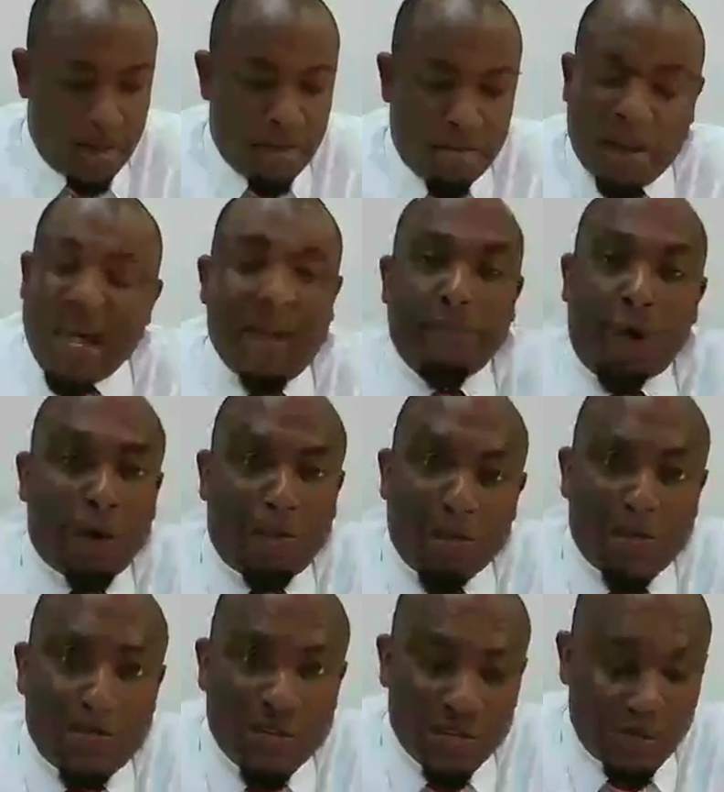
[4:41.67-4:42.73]
But I am not
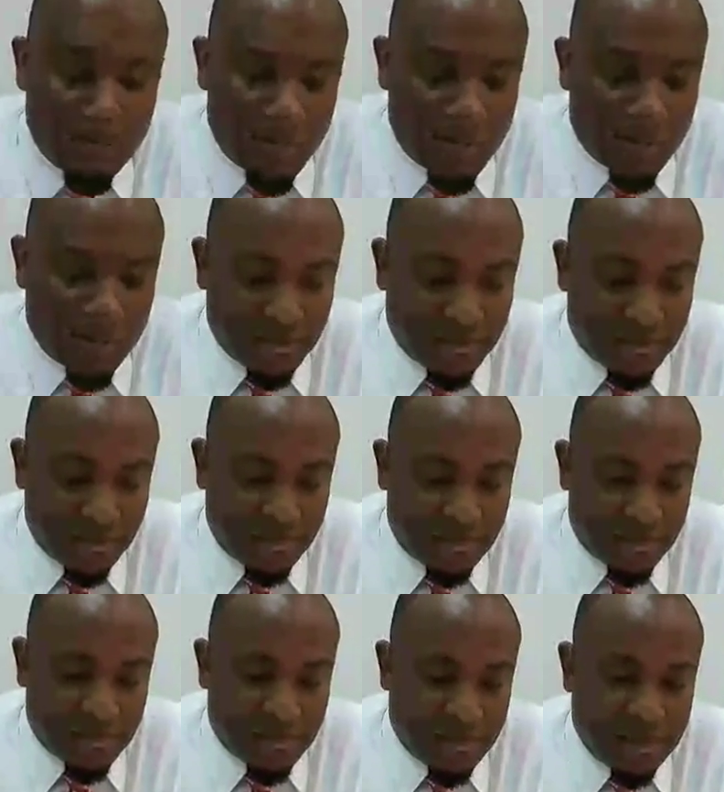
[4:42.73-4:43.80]
perturbed.
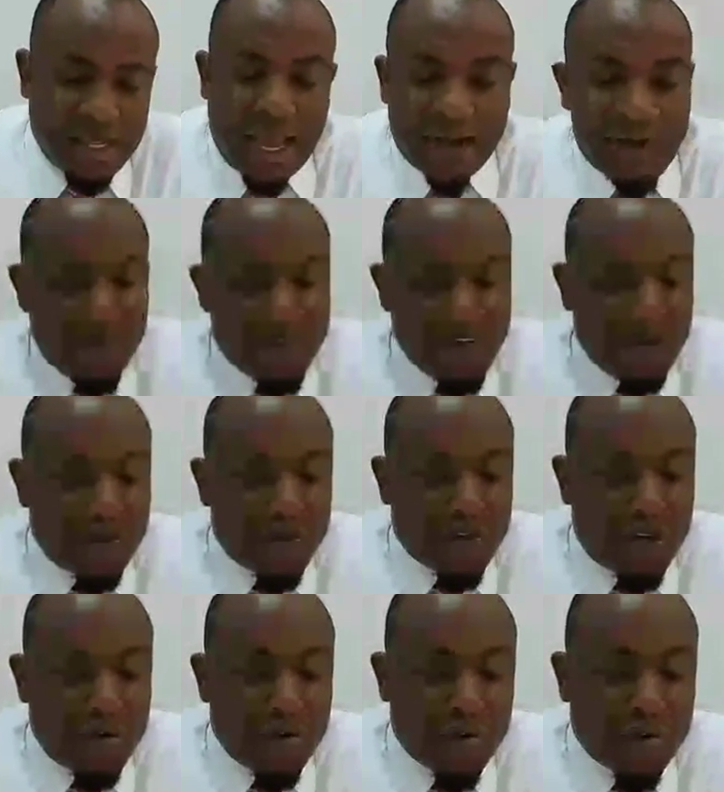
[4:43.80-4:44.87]
The average St.
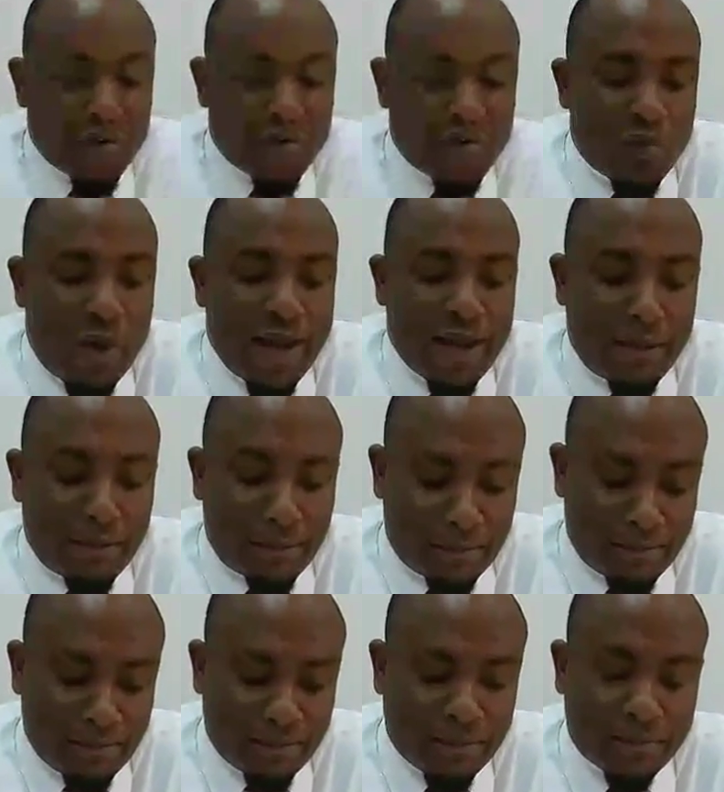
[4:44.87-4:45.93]
Lucian knows who I am
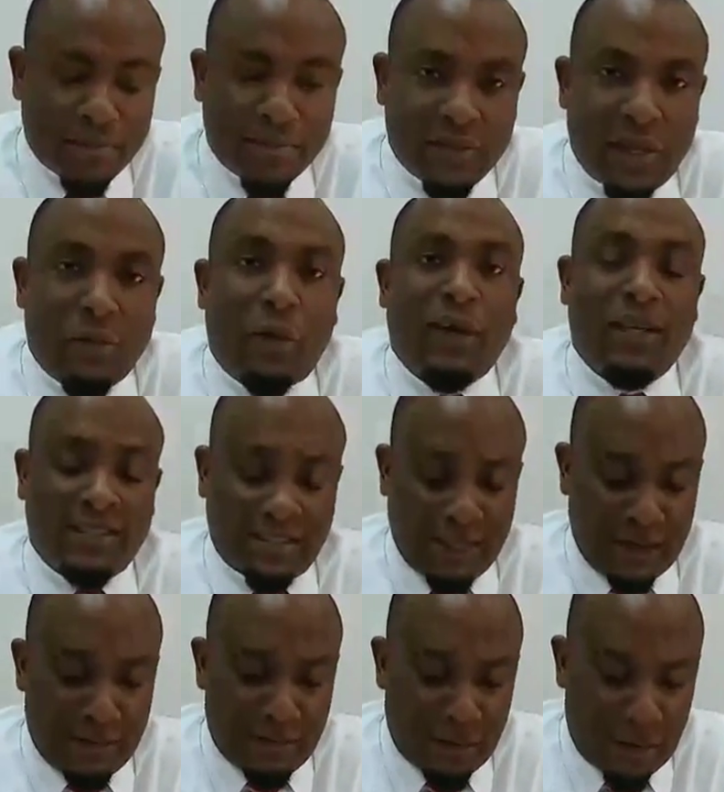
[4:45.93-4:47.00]
and what I
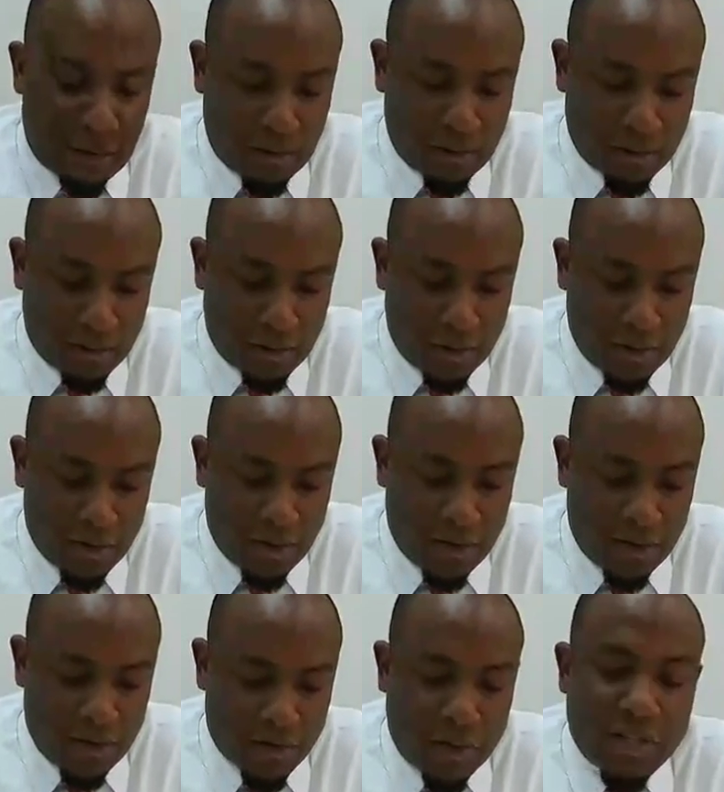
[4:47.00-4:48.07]
stand for.
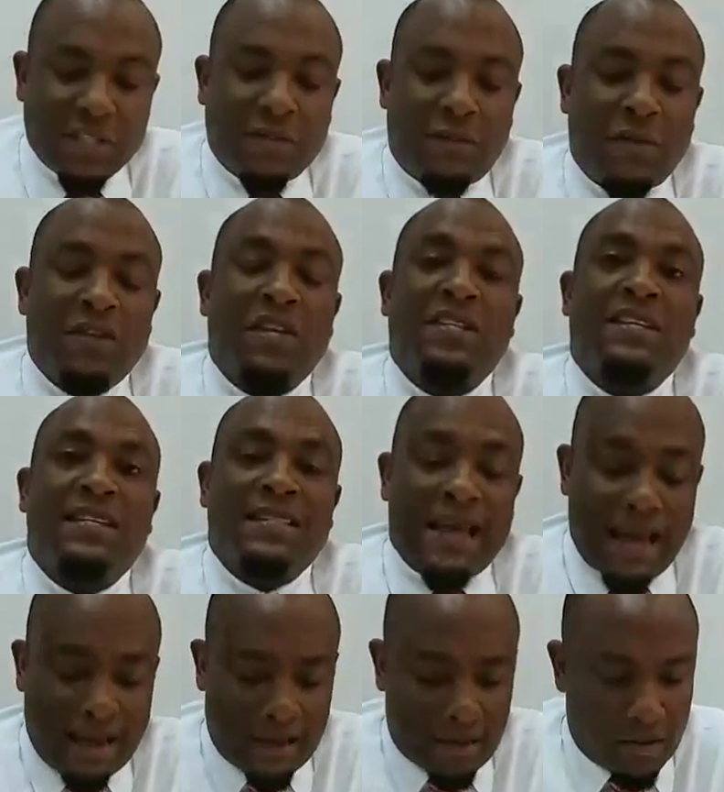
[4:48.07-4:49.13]
So this vicious
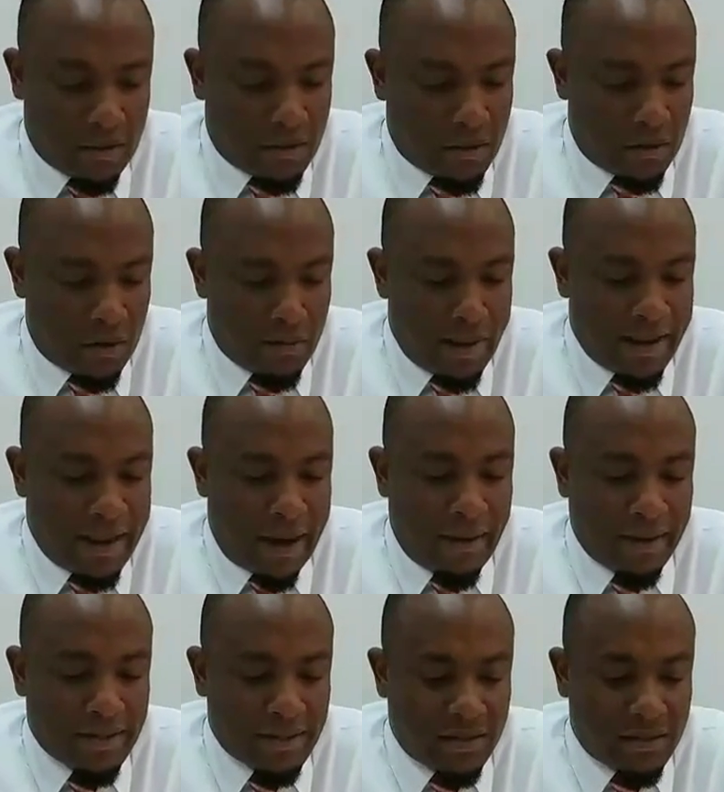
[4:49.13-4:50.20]
attack on my
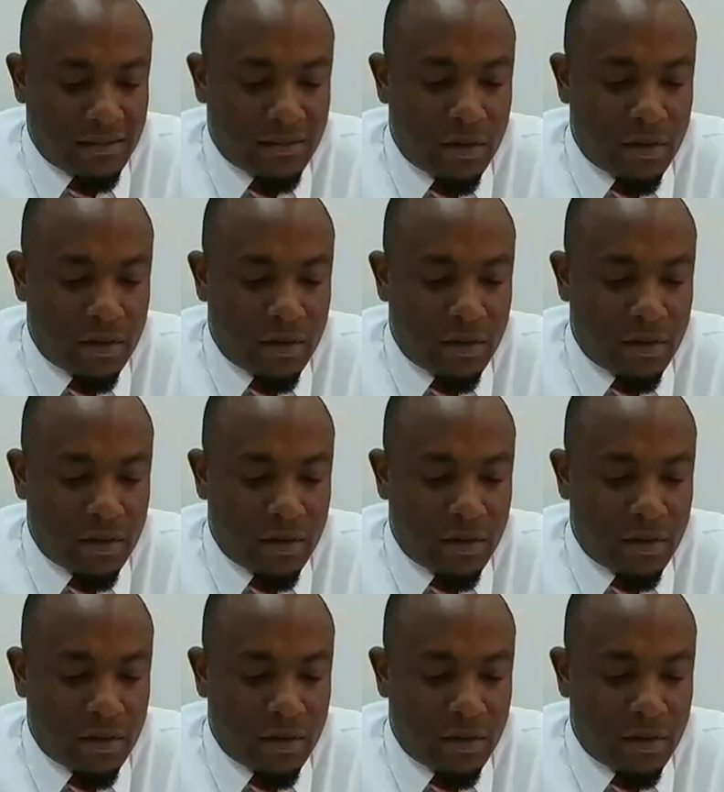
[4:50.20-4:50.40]
character